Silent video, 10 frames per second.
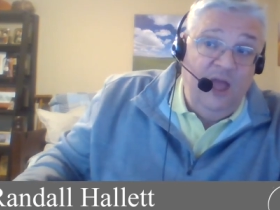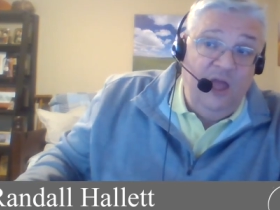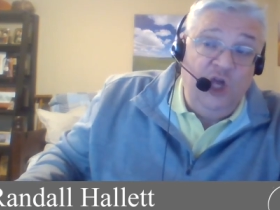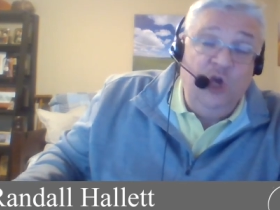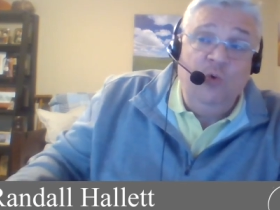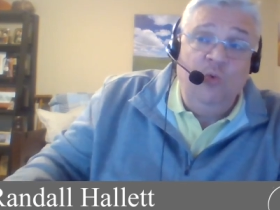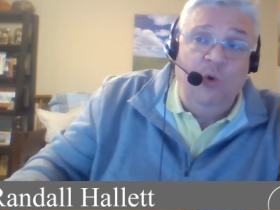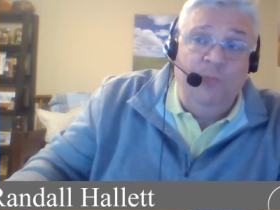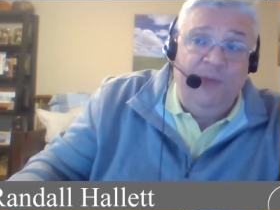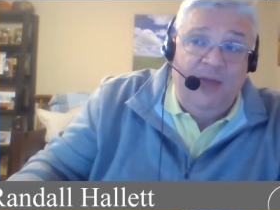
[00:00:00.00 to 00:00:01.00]
You
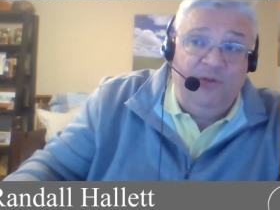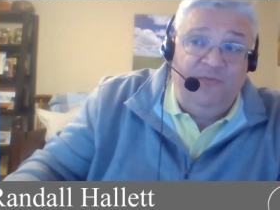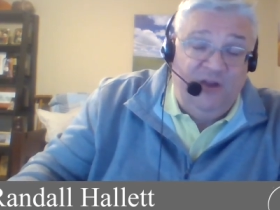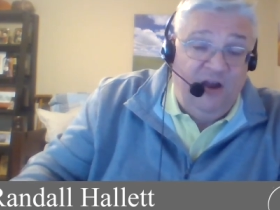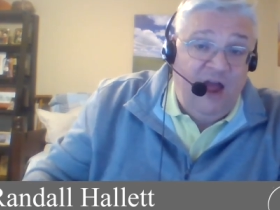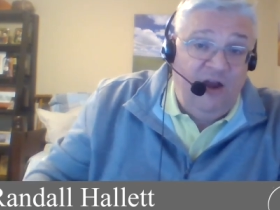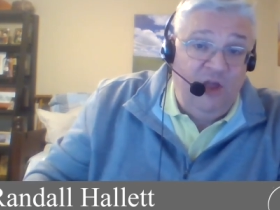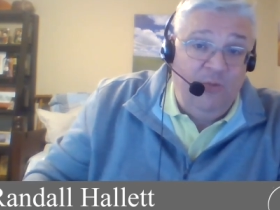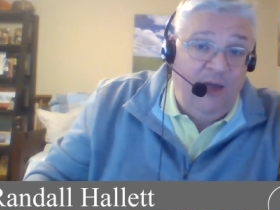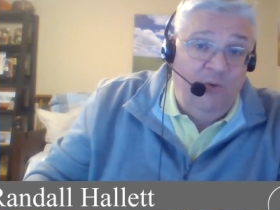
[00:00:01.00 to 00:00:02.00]
will be able to figure out, and
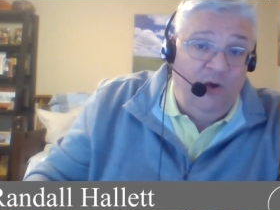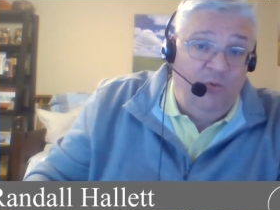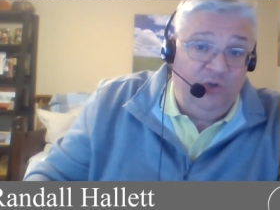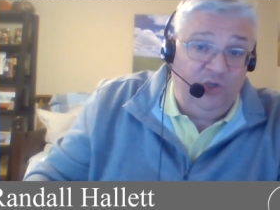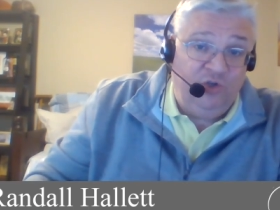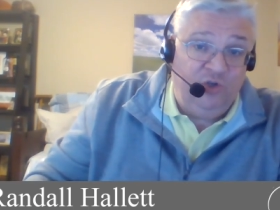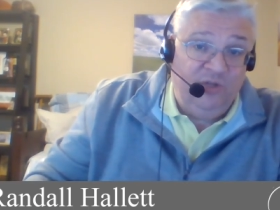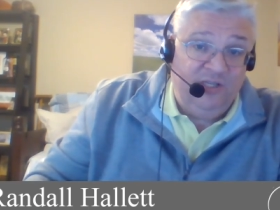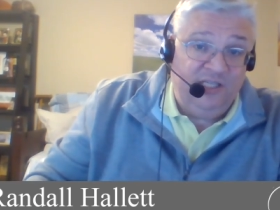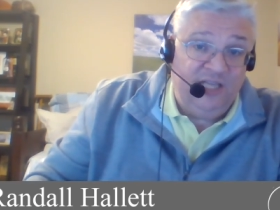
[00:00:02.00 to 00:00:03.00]
you might want to do
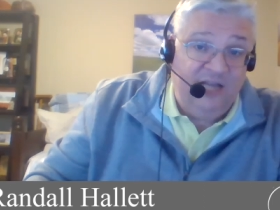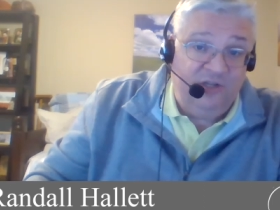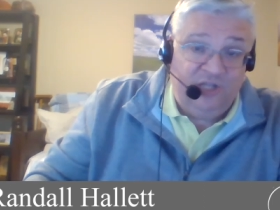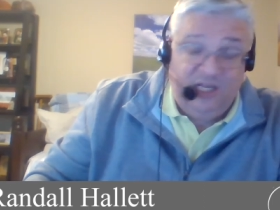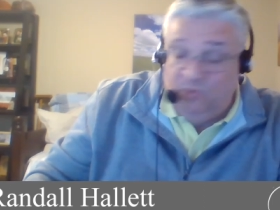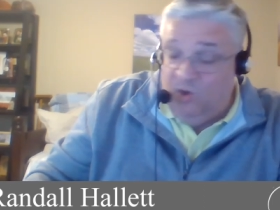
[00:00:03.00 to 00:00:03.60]
this as an exercise.